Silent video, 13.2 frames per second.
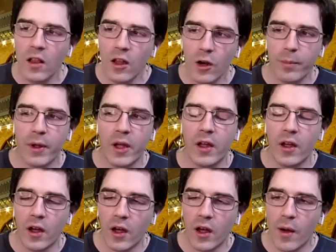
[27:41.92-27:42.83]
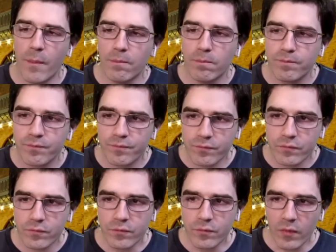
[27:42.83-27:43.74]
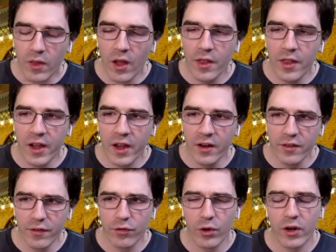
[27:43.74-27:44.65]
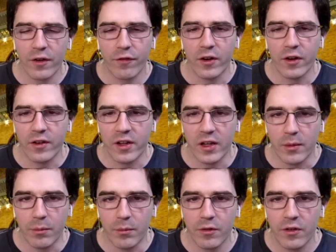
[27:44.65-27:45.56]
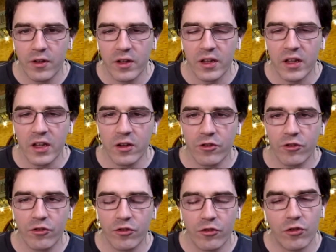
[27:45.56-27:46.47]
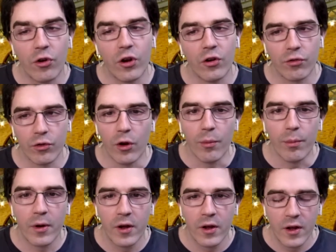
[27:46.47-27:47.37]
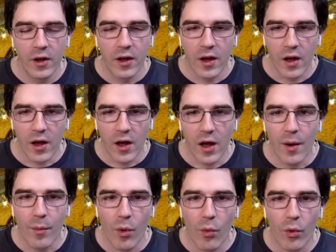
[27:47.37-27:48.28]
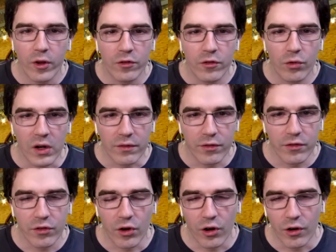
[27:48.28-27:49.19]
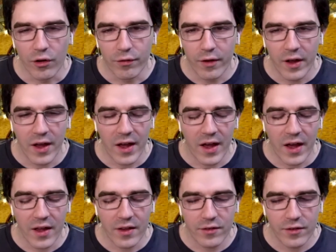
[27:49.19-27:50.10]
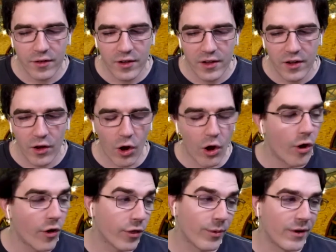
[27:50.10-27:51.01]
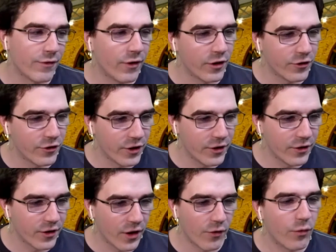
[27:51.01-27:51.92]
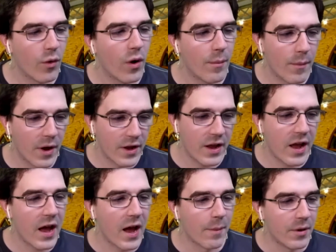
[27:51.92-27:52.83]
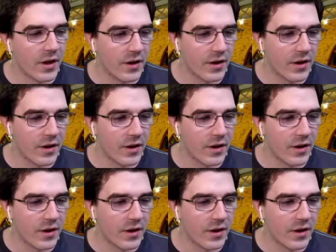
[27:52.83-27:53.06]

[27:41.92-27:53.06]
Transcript: bit. Um, in the case of sort of different teams, each student group um, would sort of serve as all three functions of what might happen